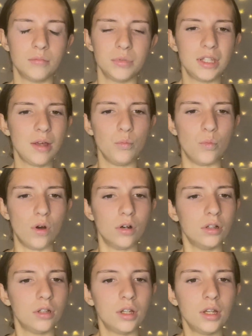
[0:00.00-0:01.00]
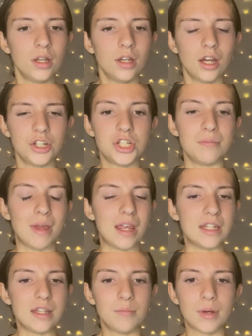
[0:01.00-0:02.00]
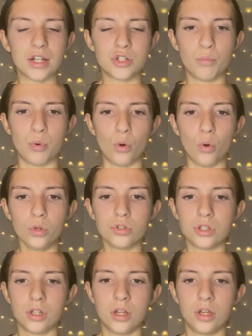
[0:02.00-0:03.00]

But then what? Had she made it back to port?